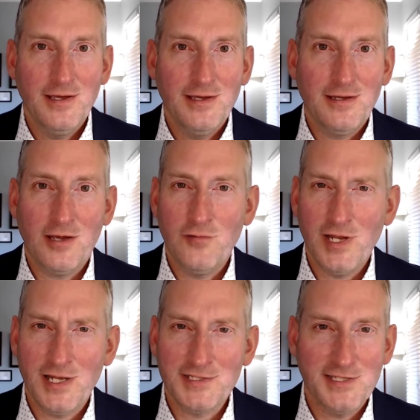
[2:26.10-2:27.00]
I
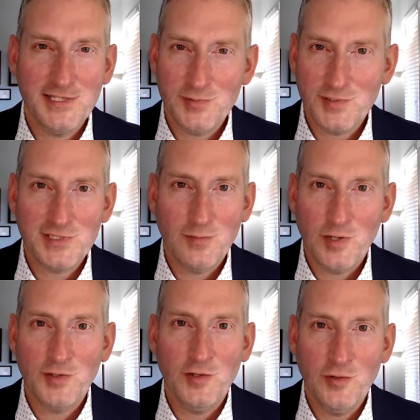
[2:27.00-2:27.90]
realised this was
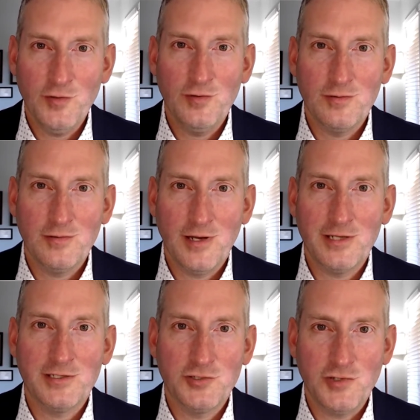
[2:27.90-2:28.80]
someone who I
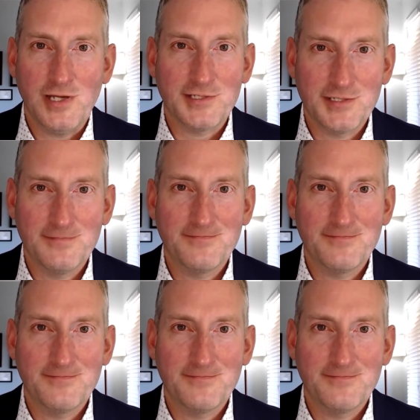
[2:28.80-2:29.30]
could trust.